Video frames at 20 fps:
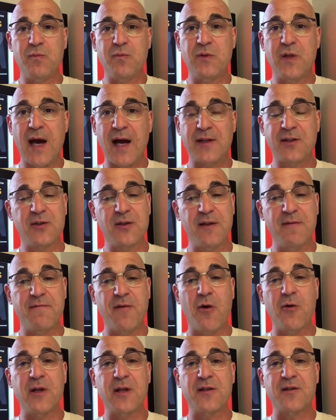actually,
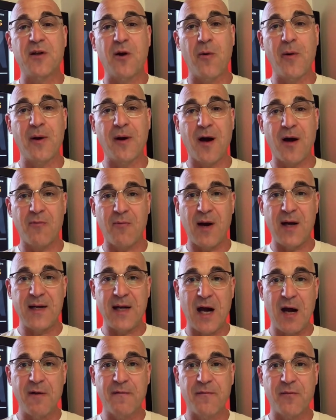voting is going on right
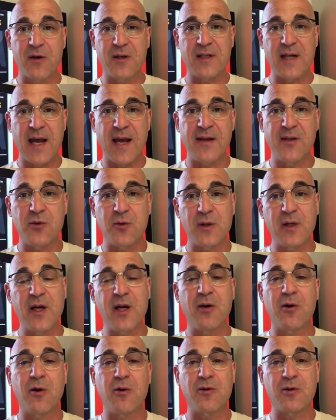now for its annual
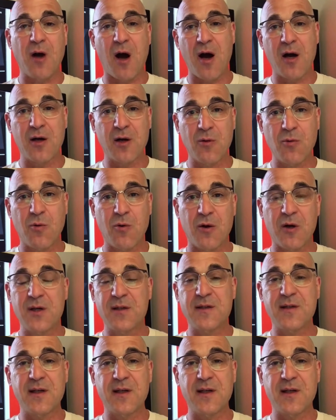Hero Dog Awards.